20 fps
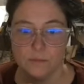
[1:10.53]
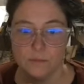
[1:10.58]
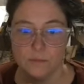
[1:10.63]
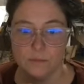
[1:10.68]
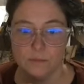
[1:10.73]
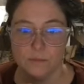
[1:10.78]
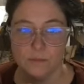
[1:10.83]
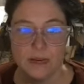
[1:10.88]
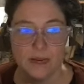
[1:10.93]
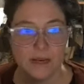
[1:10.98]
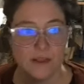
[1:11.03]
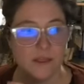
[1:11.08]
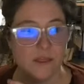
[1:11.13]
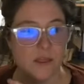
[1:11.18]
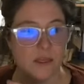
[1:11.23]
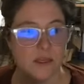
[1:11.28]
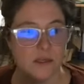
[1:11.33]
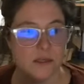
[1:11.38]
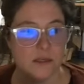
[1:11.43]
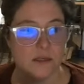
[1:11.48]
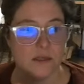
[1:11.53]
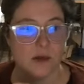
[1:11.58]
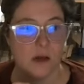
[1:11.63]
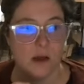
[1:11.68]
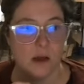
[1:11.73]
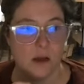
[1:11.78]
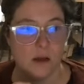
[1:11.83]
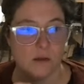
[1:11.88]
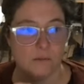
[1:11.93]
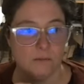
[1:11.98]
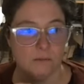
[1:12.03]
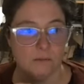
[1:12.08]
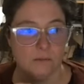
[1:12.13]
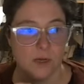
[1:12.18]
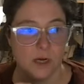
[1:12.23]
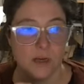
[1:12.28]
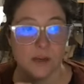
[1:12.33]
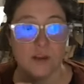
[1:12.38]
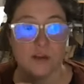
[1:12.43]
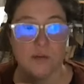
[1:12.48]
make this
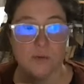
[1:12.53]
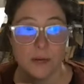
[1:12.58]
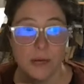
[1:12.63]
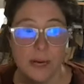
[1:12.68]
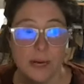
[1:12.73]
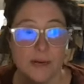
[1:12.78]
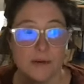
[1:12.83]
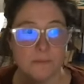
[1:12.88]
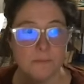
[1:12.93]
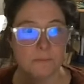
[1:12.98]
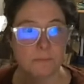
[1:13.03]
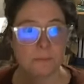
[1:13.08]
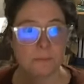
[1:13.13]
a Q&A.